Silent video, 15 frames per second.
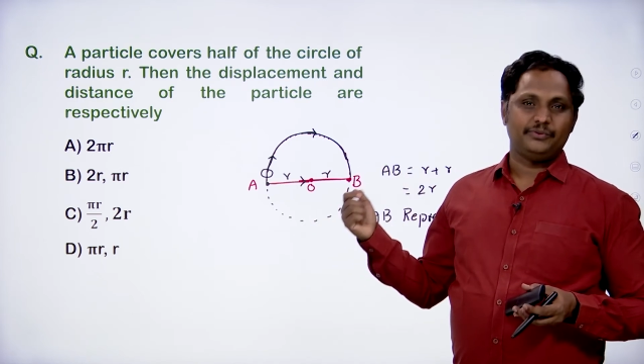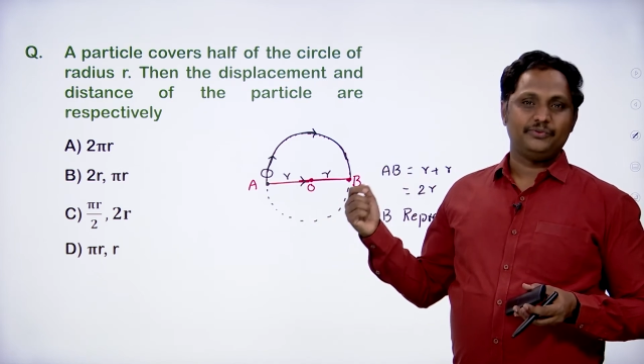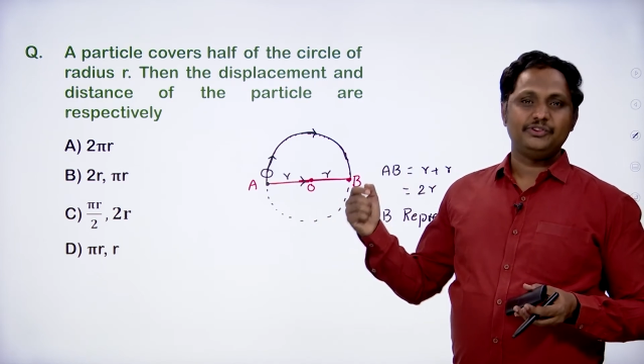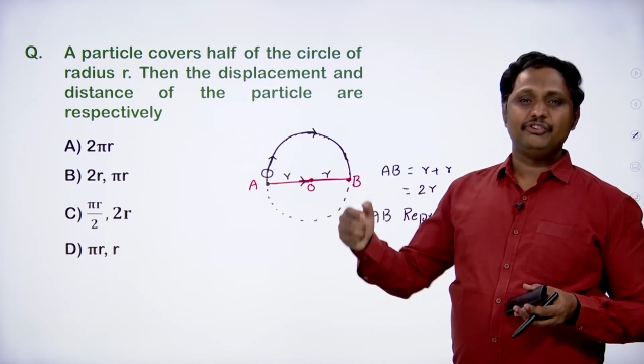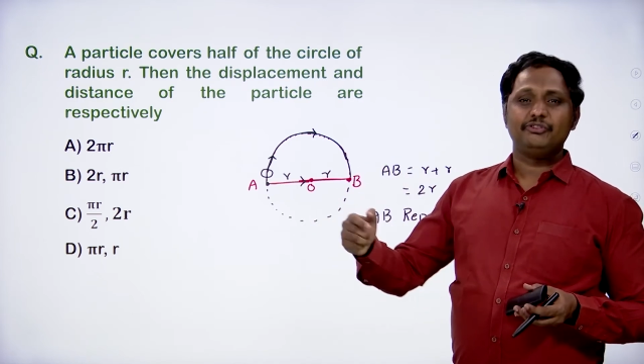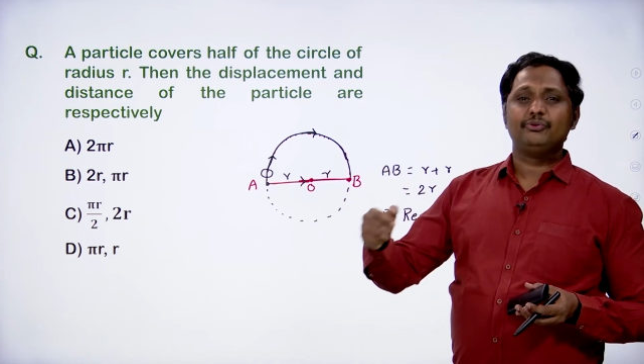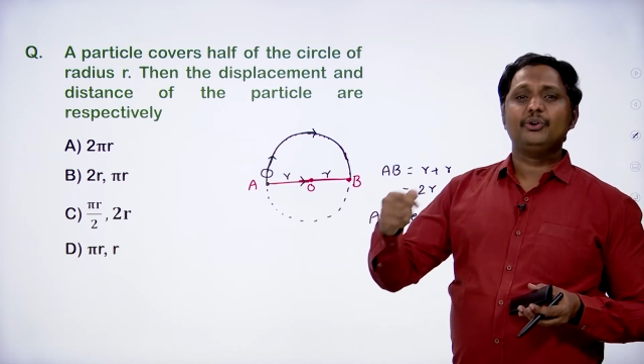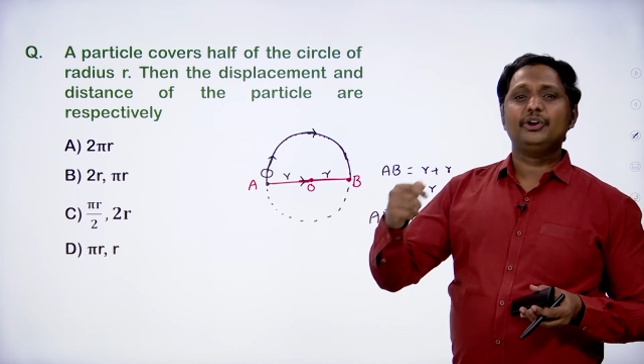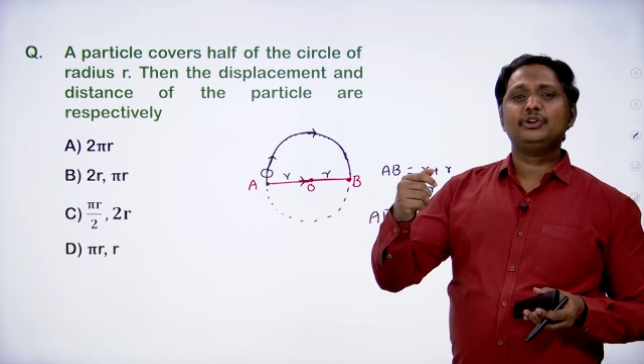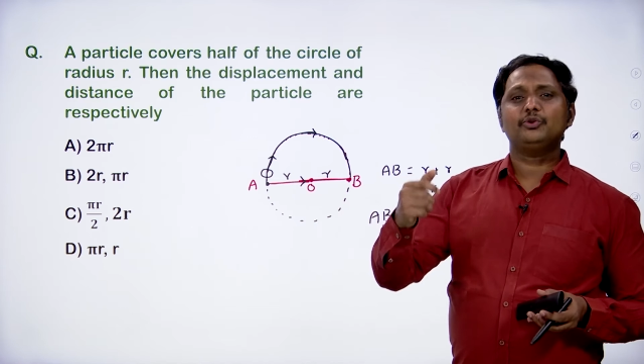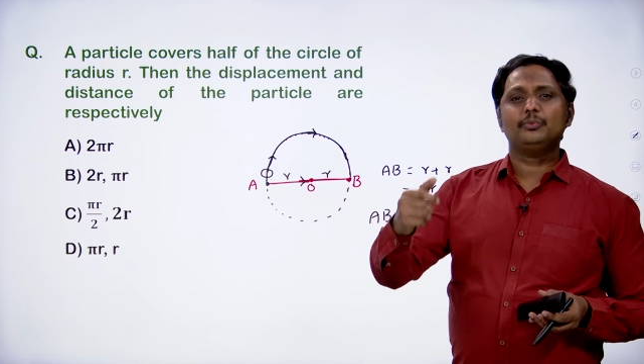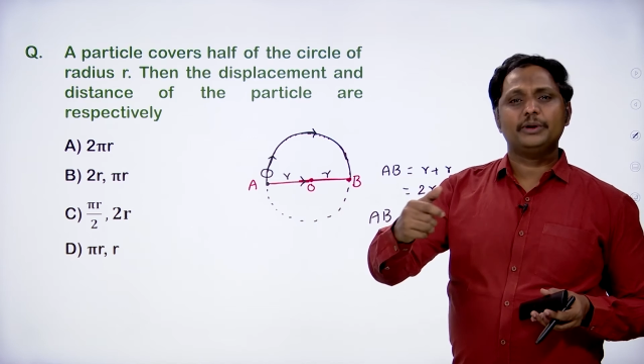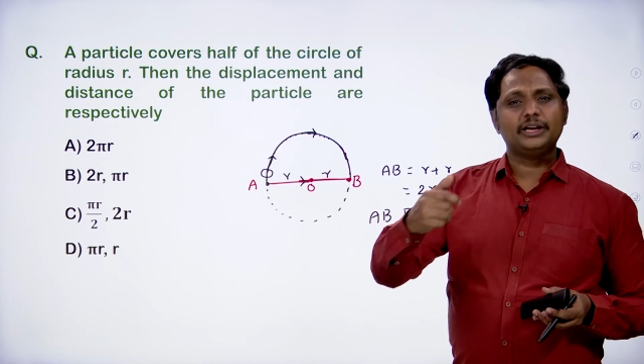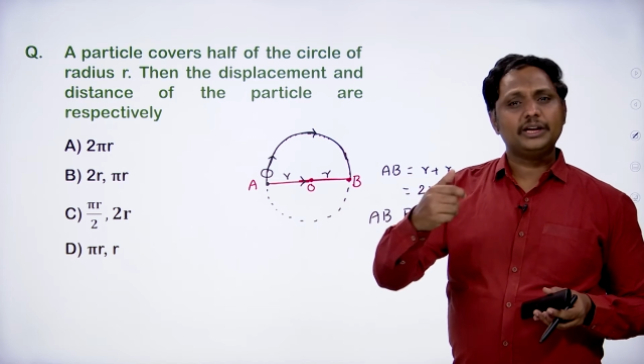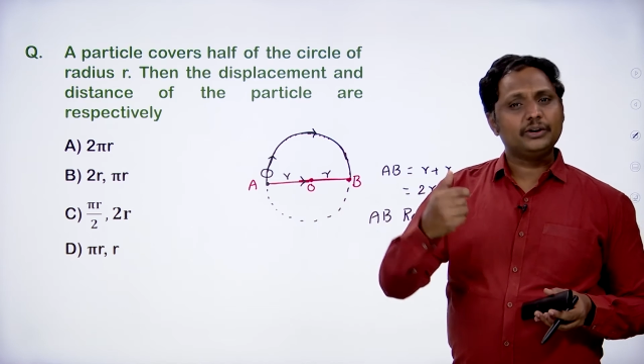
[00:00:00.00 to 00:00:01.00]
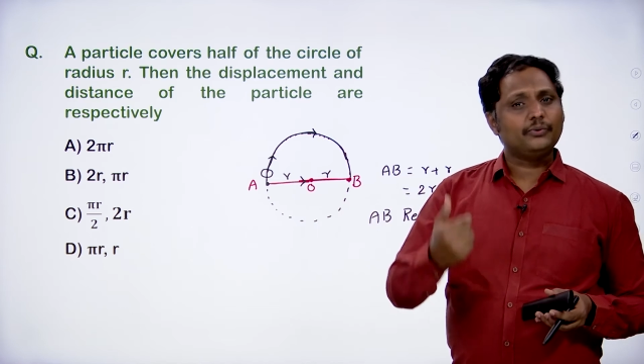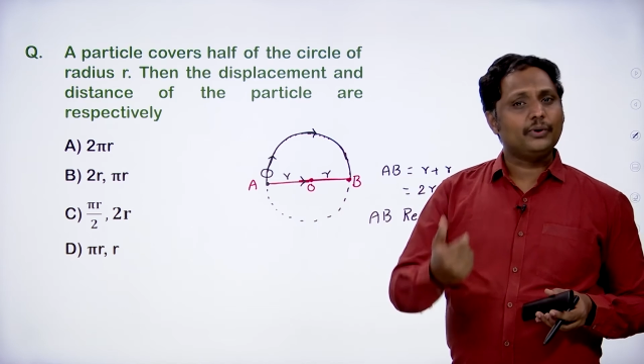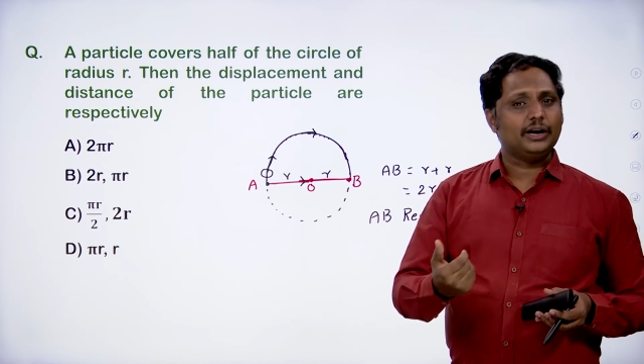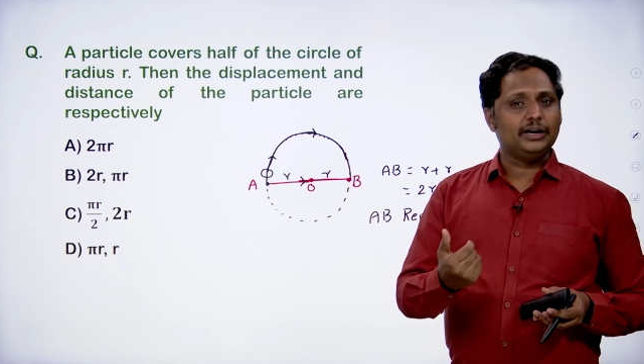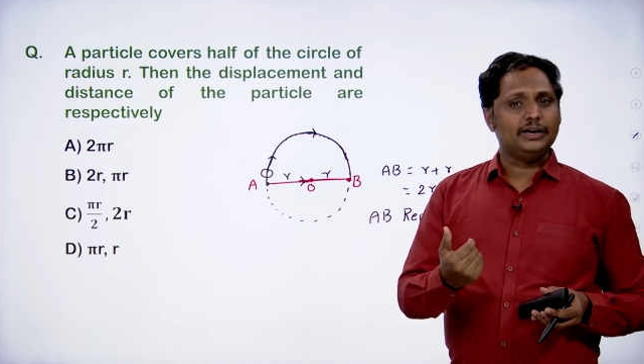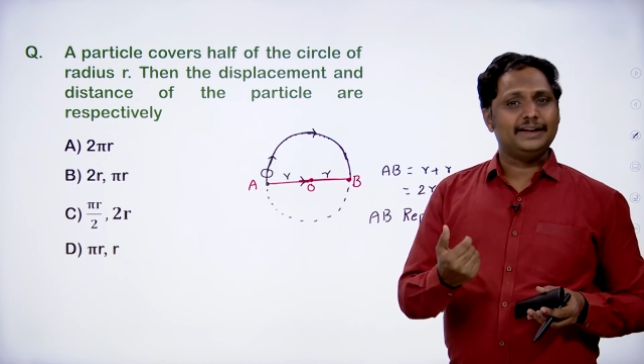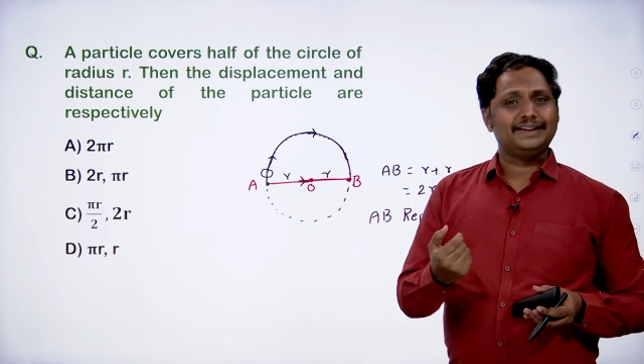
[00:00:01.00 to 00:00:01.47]
which is going to be
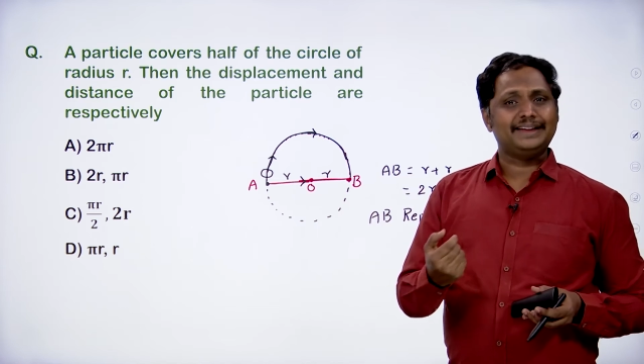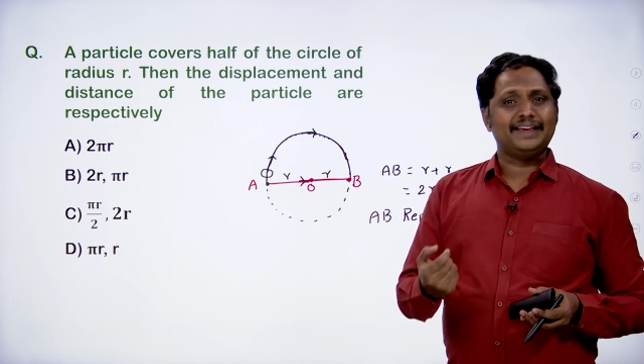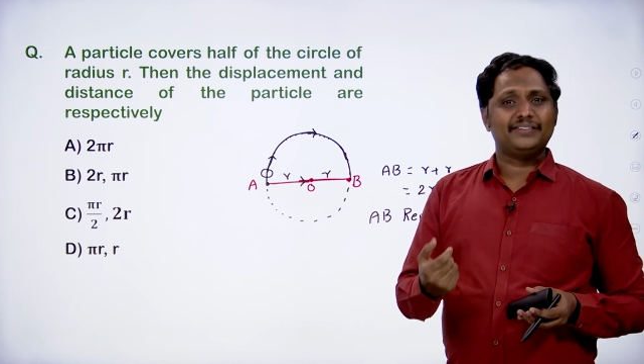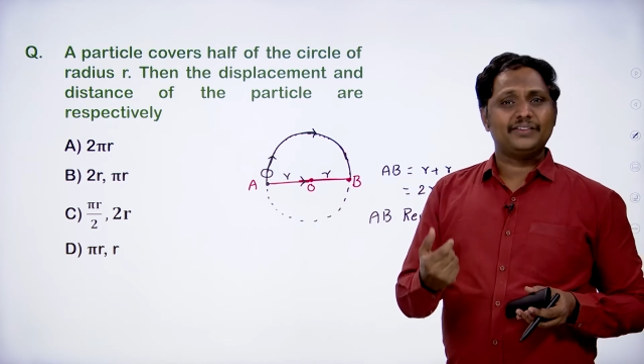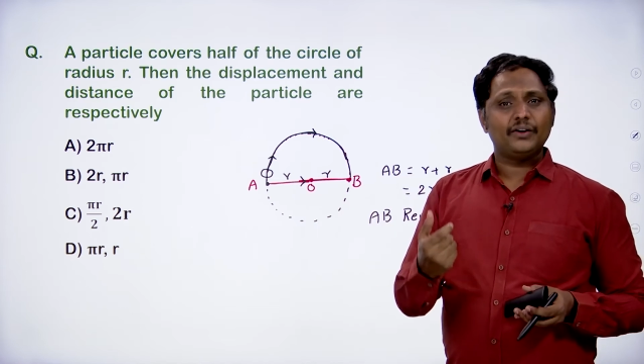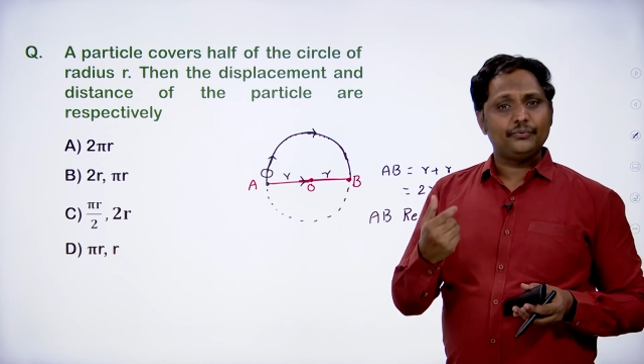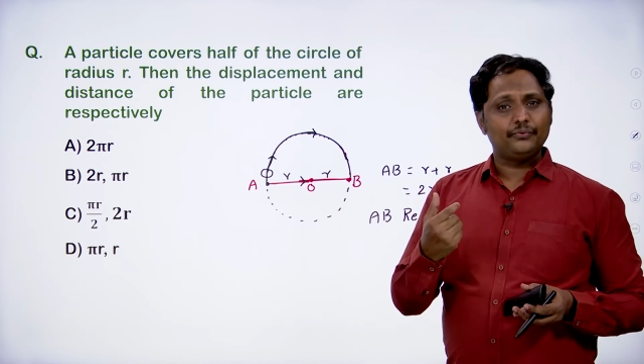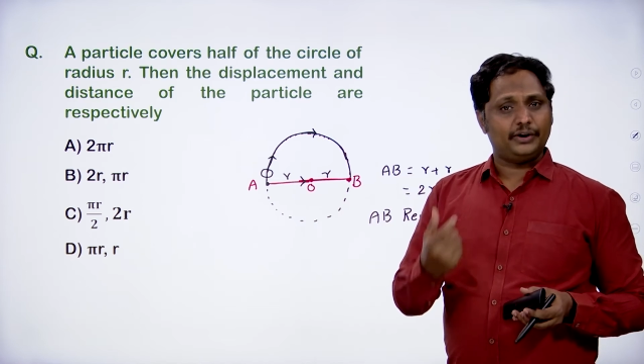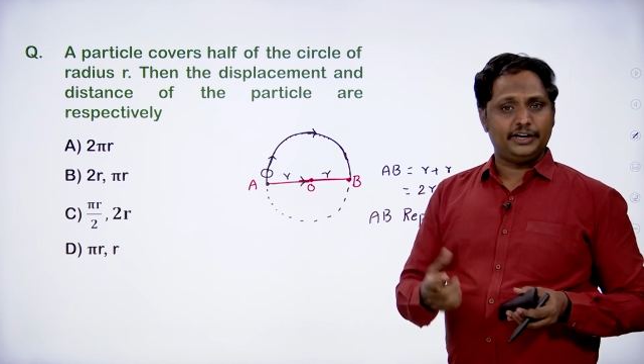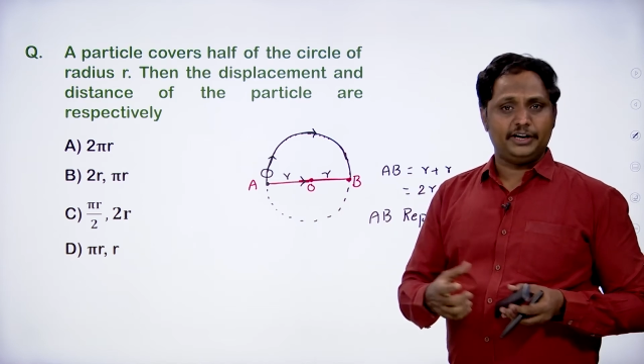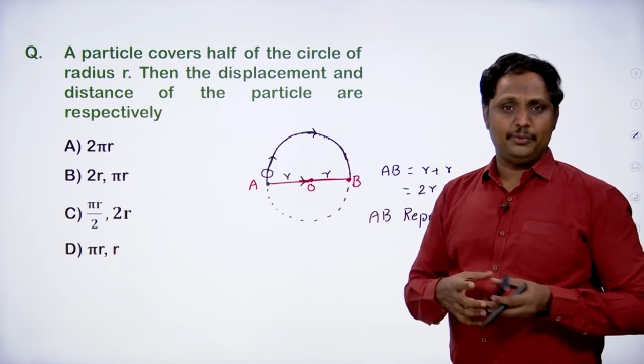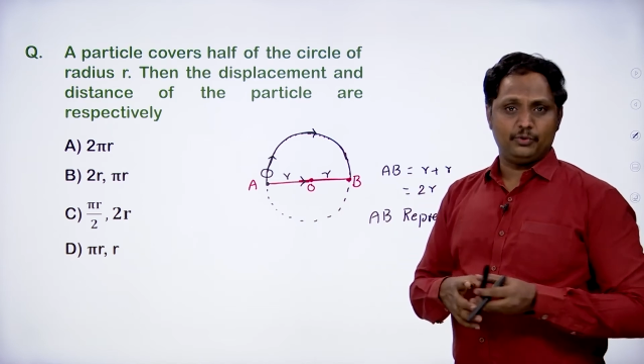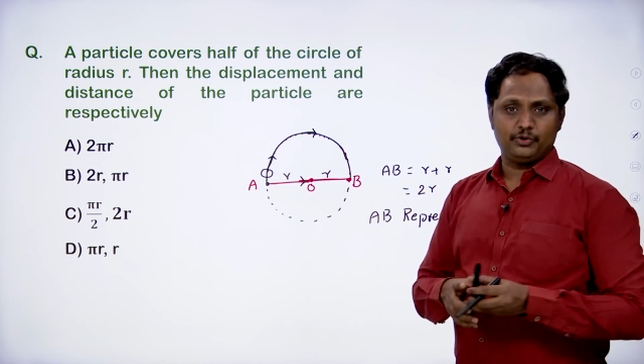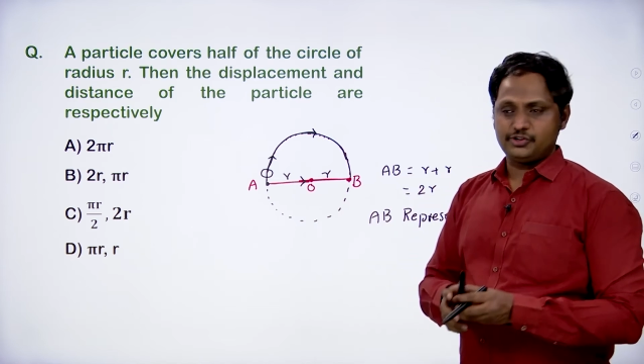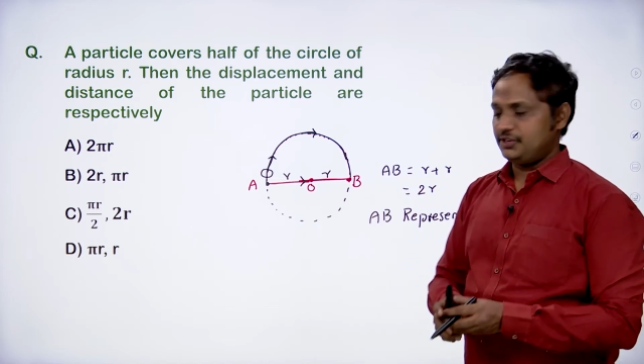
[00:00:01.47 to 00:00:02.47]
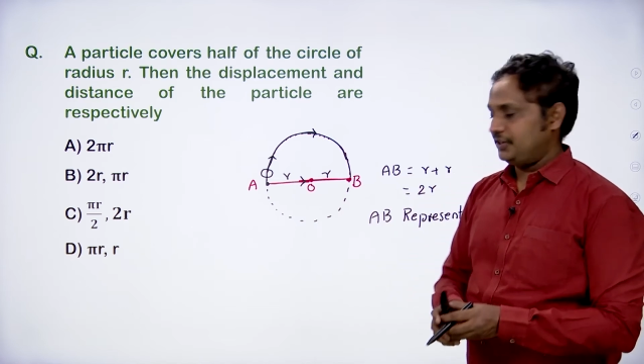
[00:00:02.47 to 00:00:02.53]
equal in case of 1D motion,